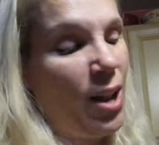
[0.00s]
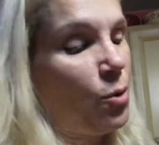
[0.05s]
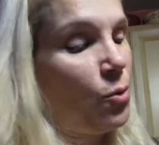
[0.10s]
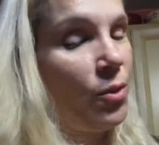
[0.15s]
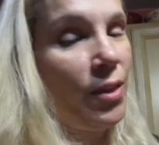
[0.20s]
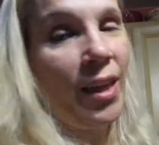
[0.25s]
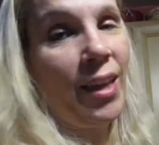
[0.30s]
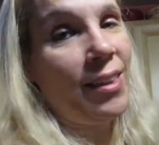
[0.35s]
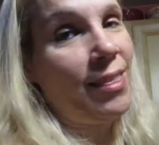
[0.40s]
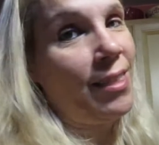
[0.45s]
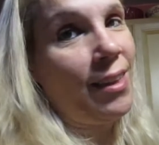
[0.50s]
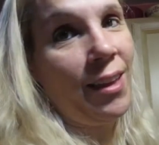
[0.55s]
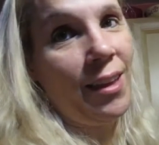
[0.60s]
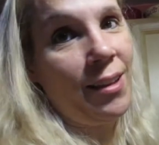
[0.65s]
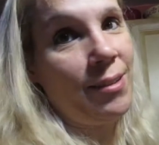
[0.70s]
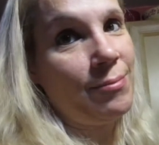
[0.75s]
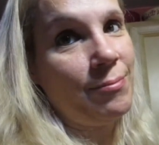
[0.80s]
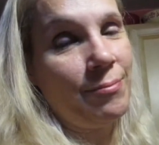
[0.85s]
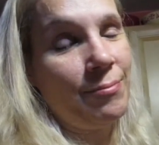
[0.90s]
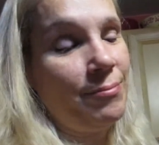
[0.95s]

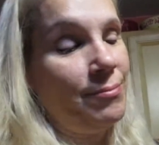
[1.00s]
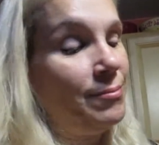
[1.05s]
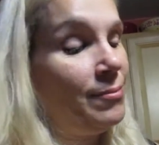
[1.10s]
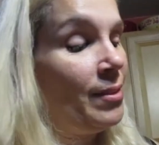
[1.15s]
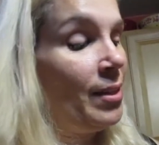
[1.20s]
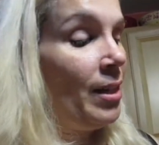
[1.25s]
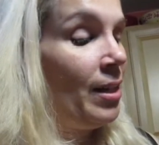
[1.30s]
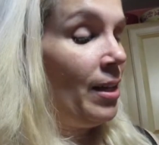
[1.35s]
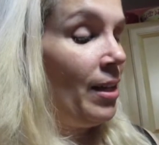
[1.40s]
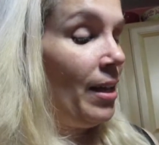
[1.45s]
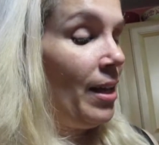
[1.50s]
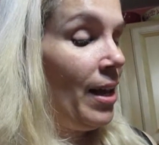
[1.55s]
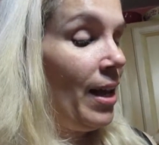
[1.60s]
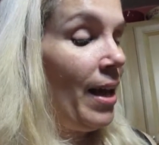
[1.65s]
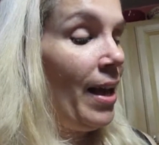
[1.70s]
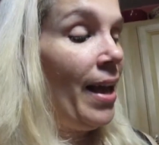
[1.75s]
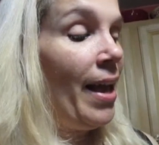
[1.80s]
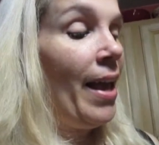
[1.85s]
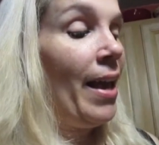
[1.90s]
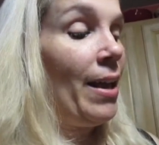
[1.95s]
I
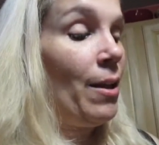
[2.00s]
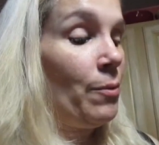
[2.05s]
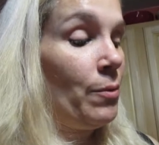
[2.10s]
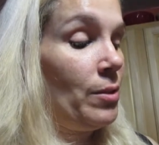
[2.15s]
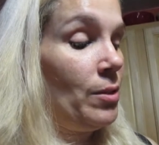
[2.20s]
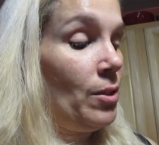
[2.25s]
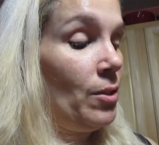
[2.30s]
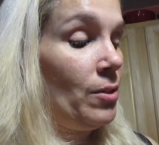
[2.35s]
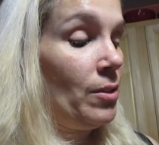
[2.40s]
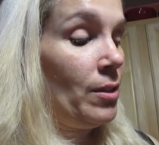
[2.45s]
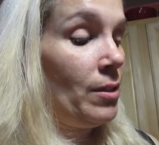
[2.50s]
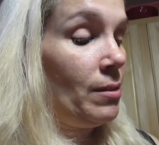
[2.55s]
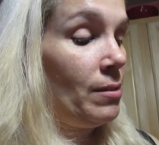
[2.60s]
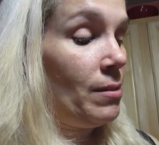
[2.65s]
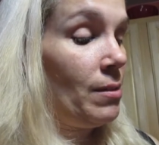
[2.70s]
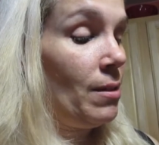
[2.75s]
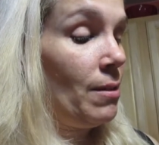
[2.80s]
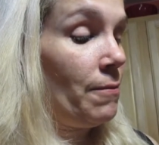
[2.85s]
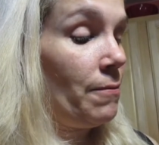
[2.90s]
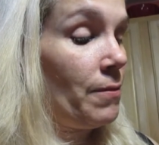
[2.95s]
I hate returning
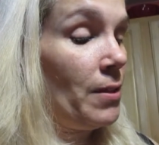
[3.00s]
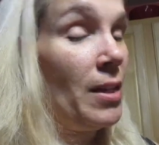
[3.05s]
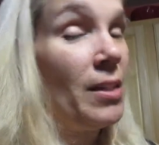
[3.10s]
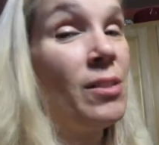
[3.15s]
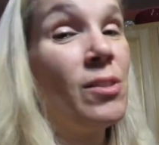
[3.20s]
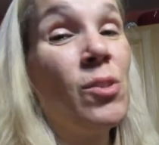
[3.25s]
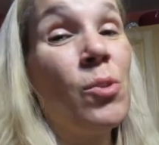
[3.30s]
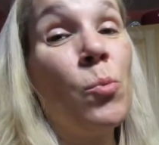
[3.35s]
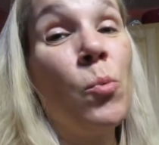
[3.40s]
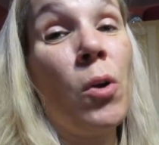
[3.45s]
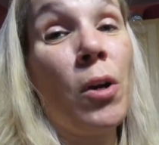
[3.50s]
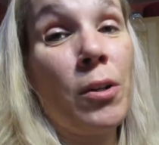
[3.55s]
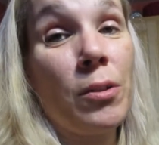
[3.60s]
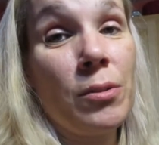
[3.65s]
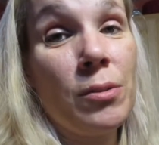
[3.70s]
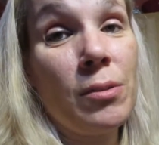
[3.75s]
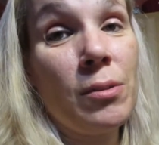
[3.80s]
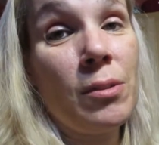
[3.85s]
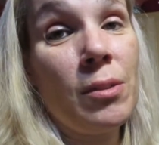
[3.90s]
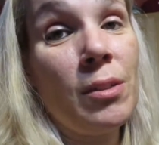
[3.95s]
stuff. It's the
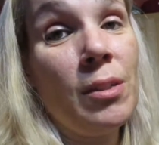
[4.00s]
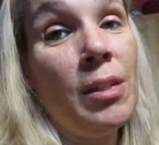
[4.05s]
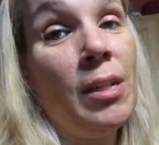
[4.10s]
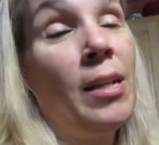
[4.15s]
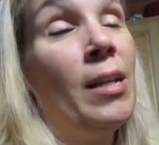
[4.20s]
worst.